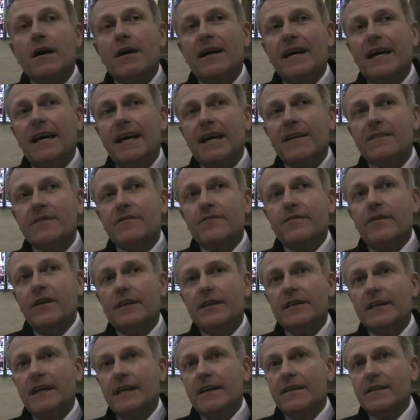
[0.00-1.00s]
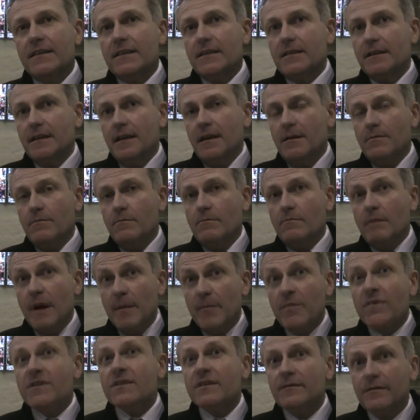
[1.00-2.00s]
he had to fight against
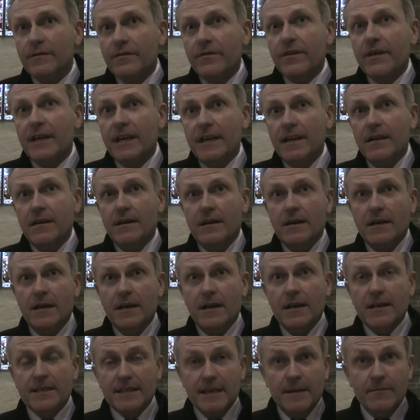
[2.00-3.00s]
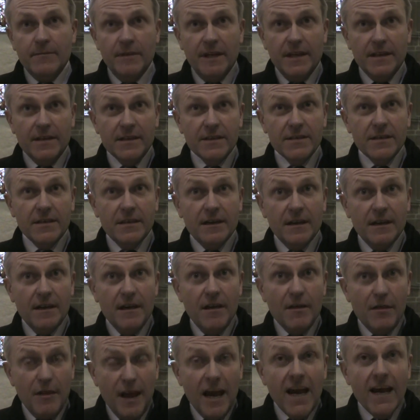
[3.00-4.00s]
members of the assembly that are
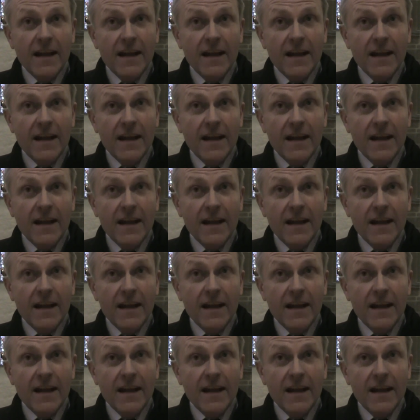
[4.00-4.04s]
there